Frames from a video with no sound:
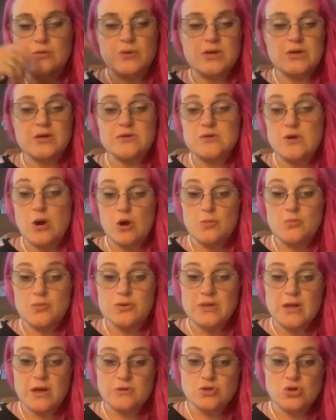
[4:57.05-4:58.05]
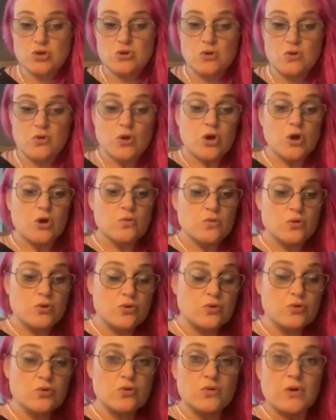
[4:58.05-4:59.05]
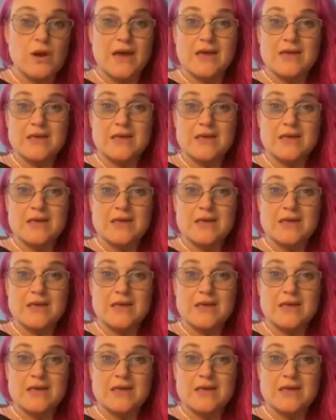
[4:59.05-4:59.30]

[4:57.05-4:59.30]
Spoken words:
because our potential recruit,